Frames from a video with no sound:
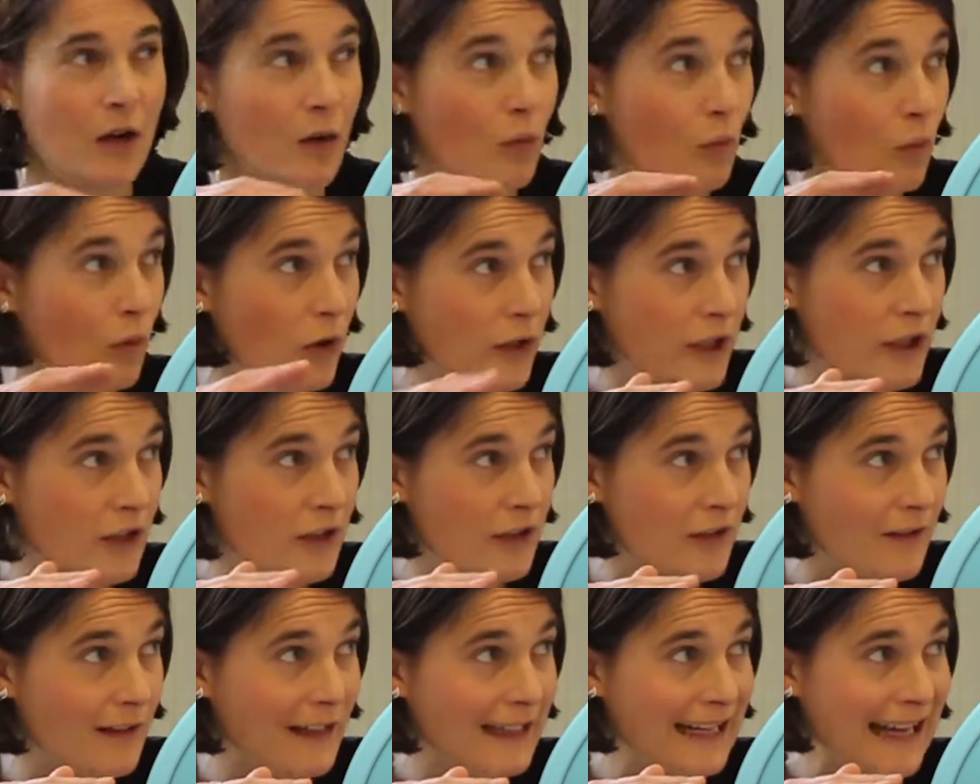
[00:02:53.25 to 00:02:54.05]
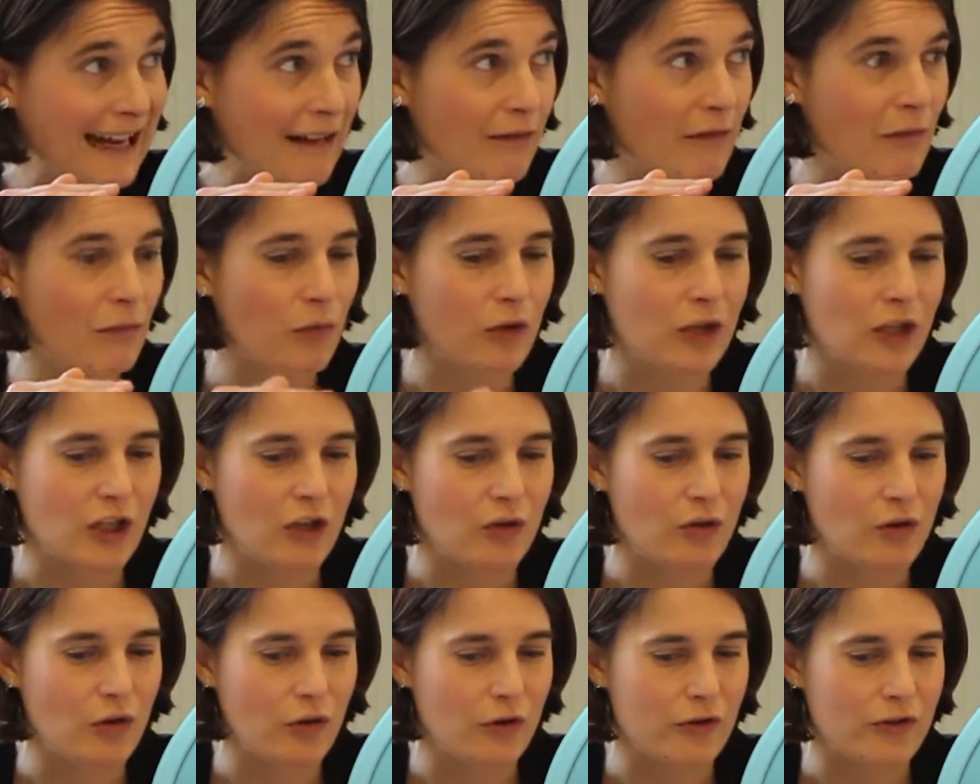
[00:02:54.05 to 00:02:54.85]
What are you doing now and what are you
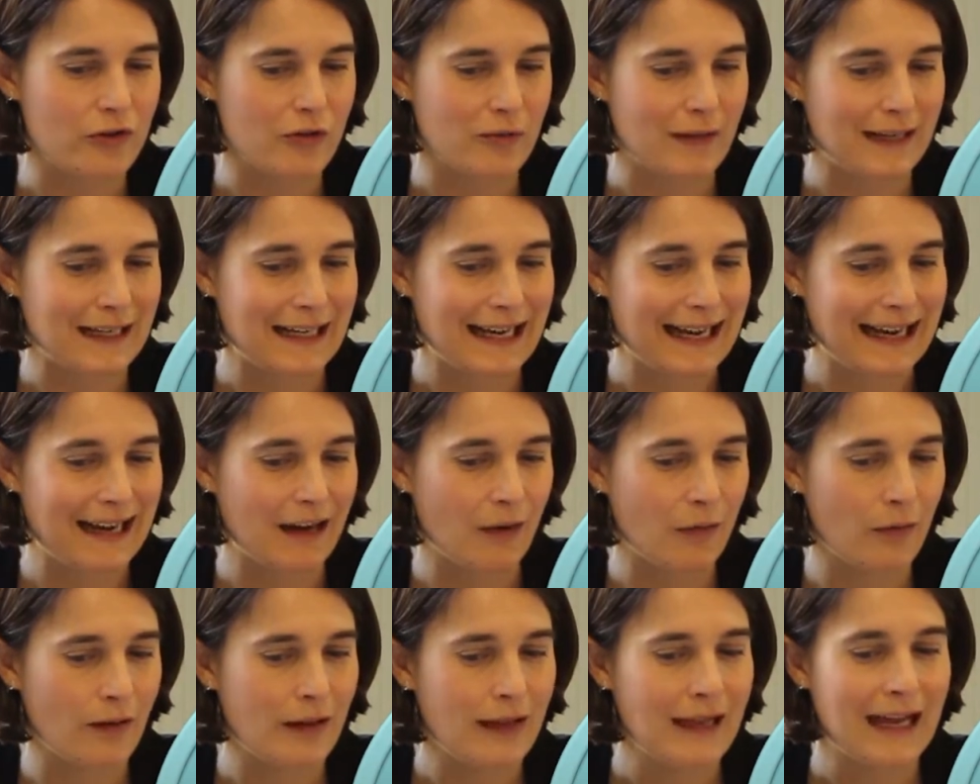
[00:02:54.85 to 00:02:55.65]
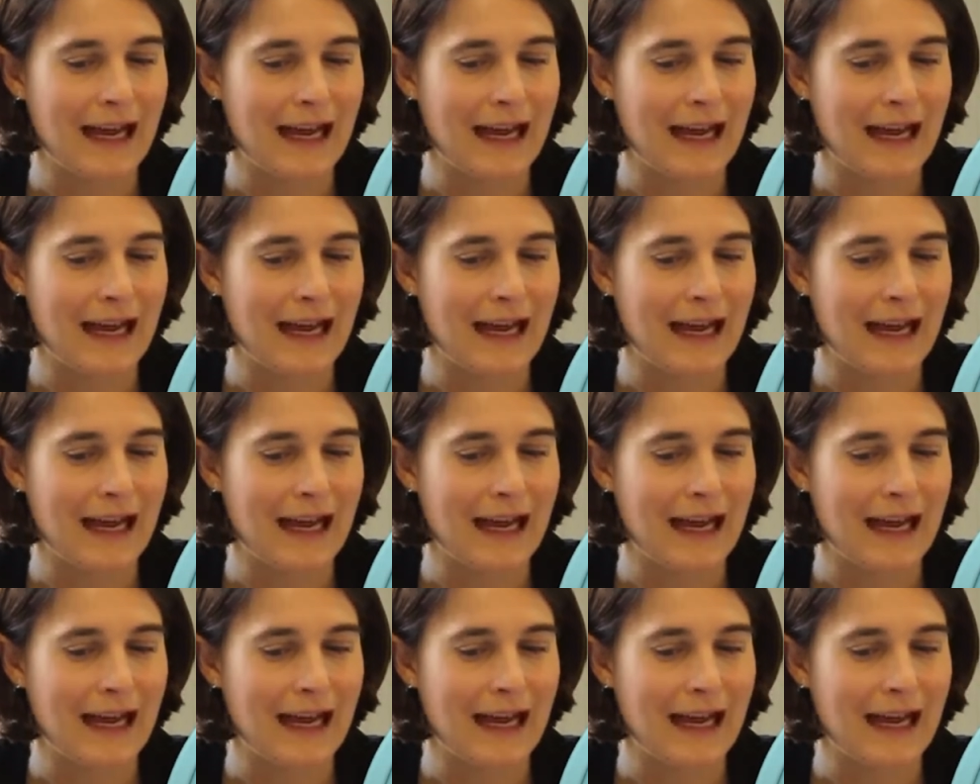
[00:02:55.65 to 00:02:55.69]
not doing now?